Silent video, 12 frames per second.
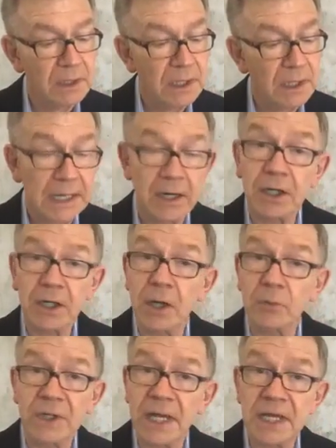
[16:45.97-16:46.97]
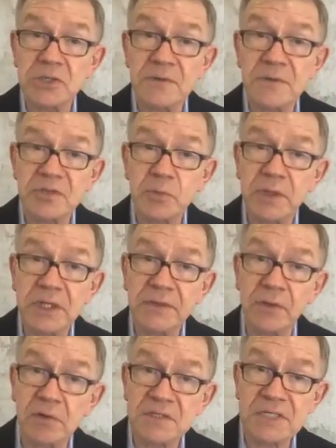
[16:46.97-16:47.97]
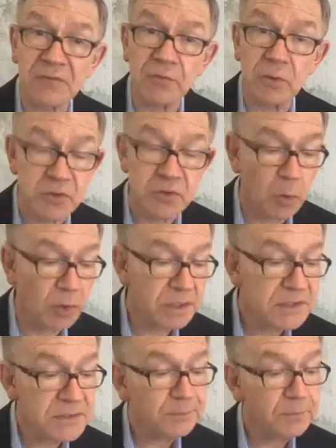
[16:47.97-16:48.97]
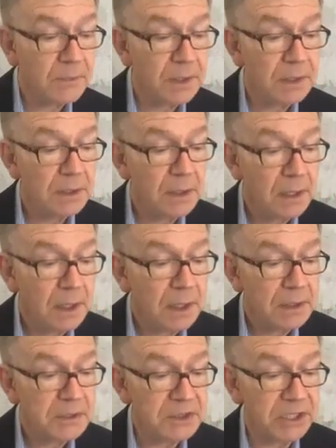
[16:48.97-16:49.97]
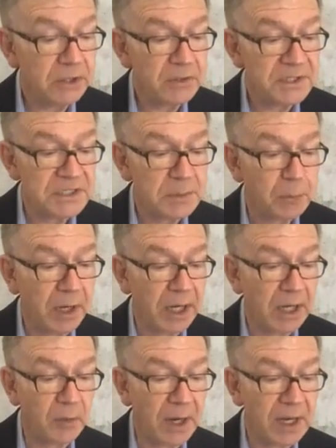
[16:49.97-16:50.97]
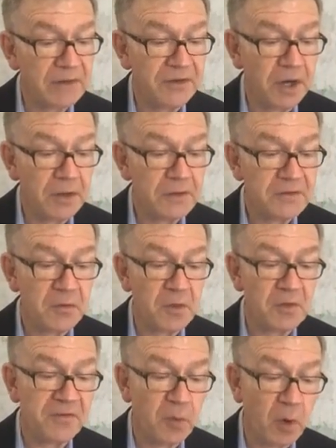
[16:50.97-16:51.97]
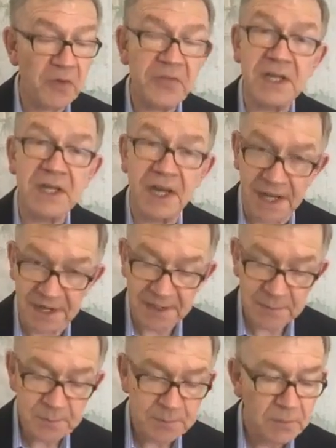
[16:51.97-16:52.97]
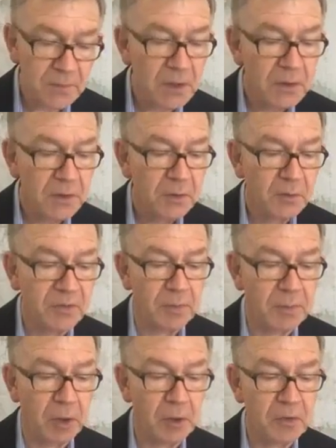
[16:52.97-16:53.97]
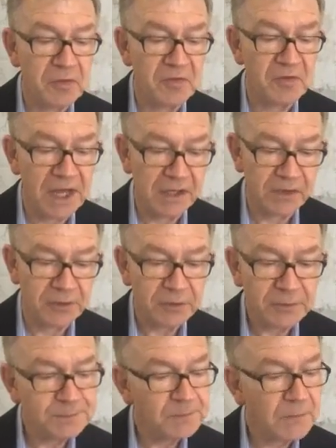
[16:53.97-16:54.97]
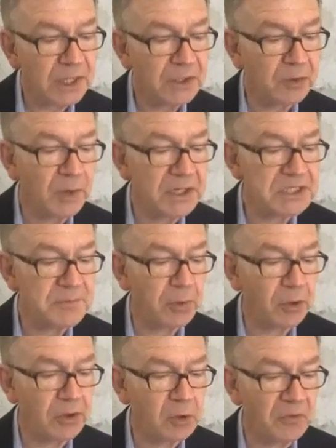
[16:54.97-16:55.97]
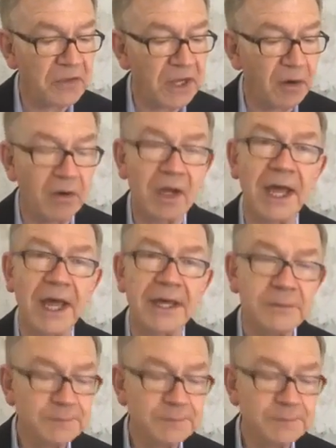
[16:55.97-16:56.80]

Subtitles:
In our congregation this week, there are several joys. Jeter is a proud grandfather for the 4th time with the birth of Eleanor in Greensboro, North Carolina,